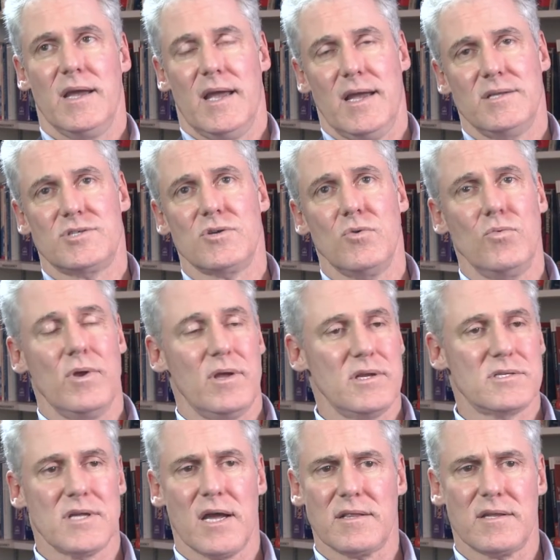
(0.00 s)
And so
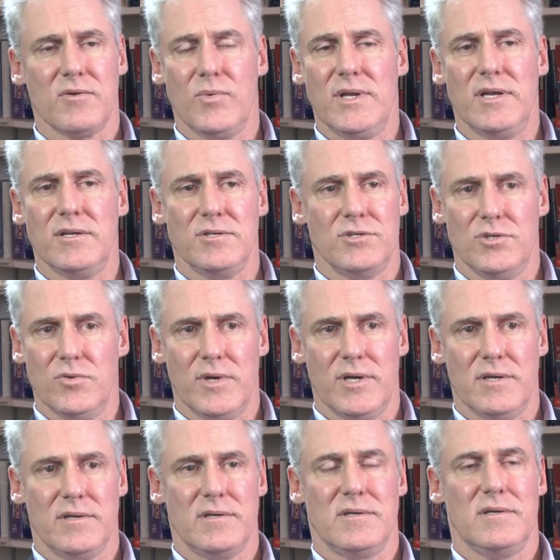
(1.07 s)
it's not that we didn't do
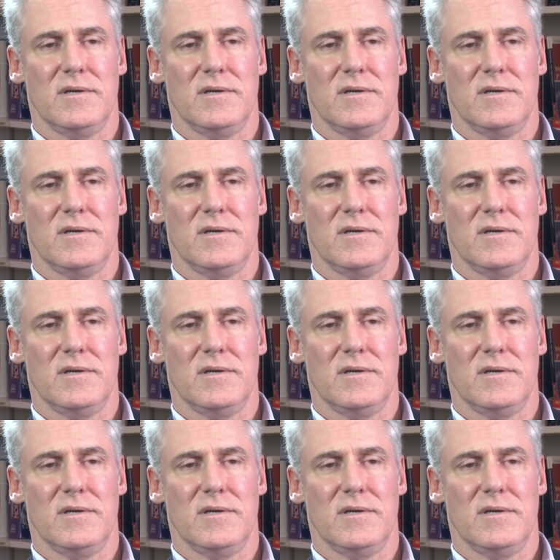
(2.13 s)
it